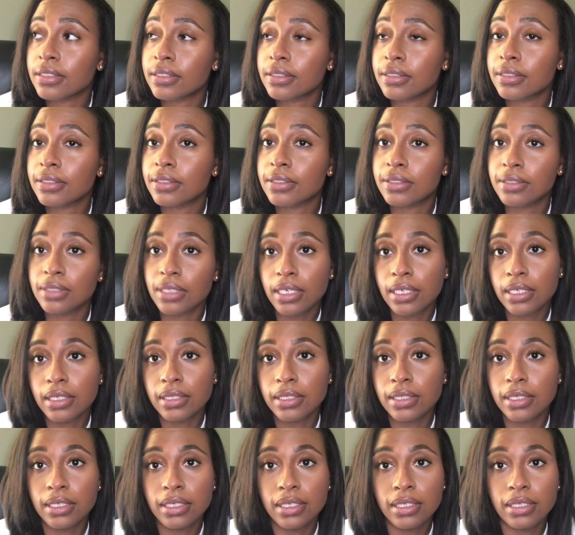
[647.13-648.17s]

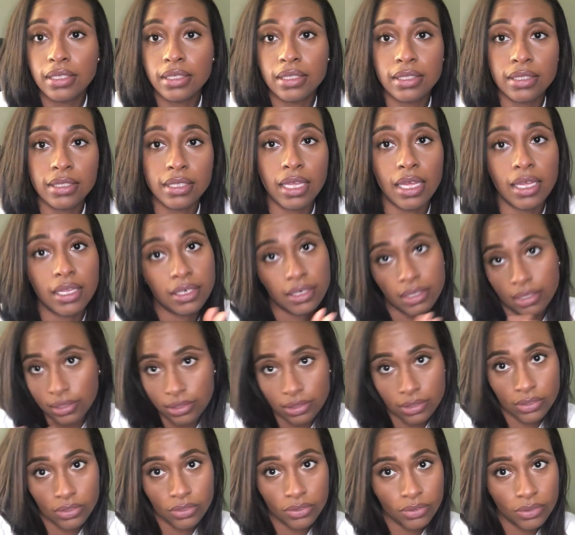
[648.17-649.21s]
strictly not
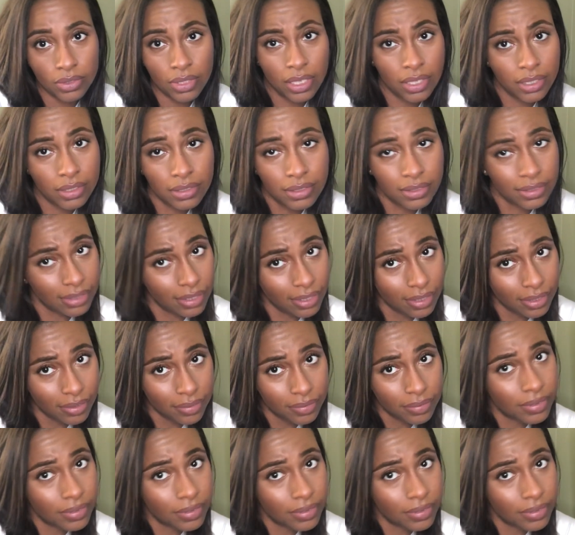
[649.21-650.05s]
into that stuff,